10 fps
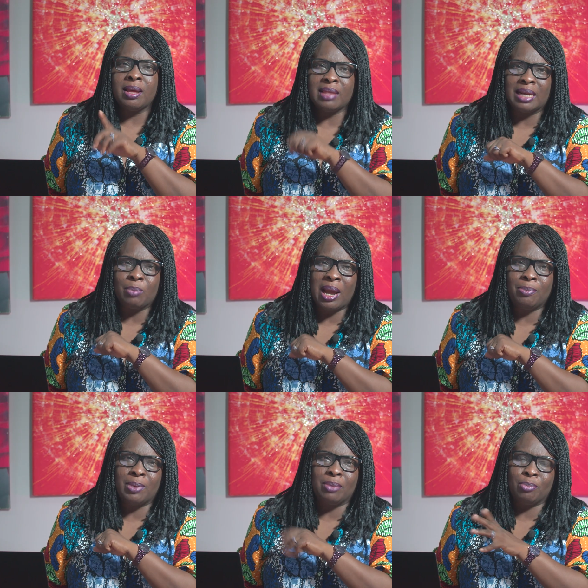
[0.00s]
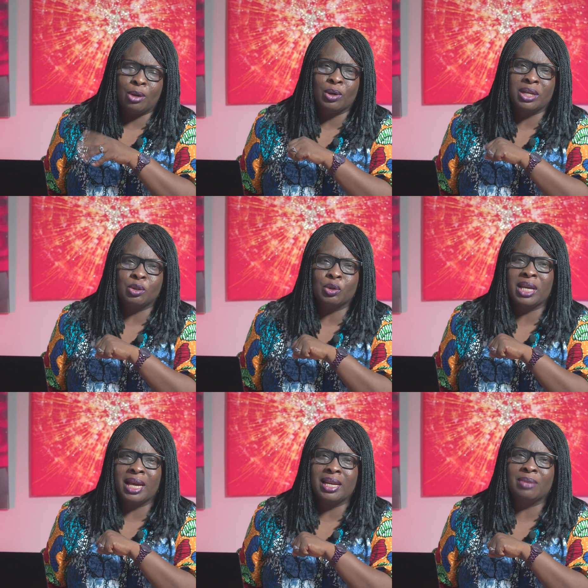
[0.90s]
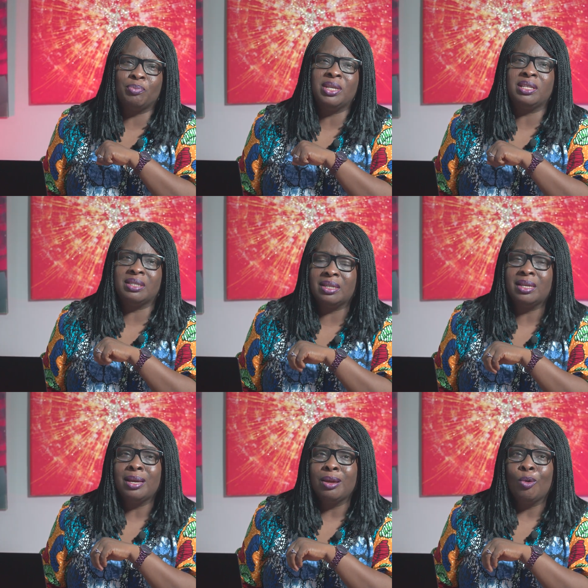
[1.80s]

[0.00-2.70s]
That pipeline belonging to the NNPC